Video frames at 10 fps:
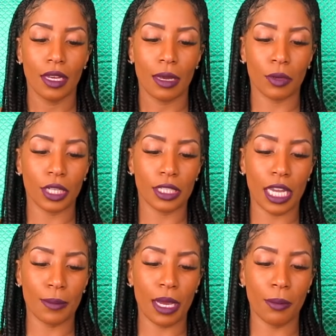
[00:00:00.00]
I'm gonna
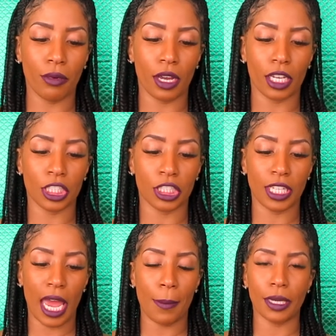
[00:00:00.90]
take my brush,
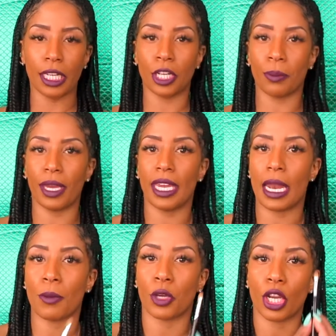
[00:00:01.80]
dab a little bit,
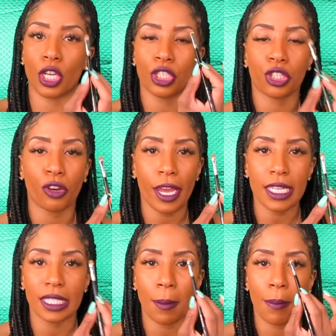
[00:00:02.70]
and I'm gonna
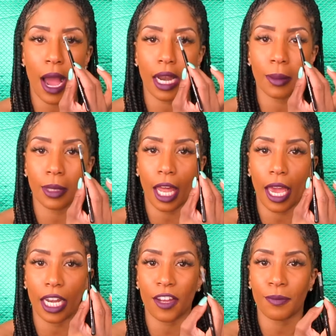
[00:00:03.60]
trace the bottom
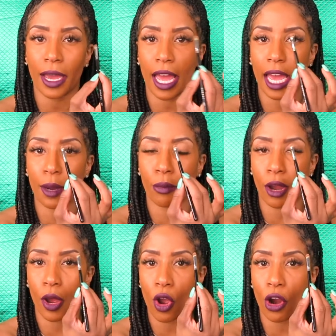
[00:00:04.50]
line of my
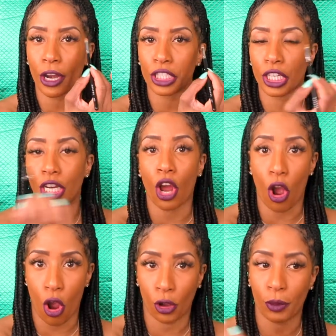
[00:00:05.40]
eyebrow, arch and
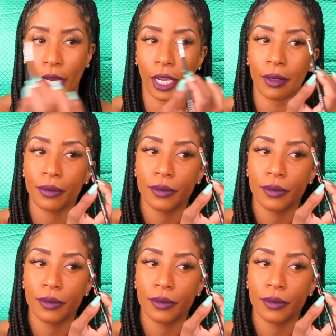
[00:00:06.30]
all, okay?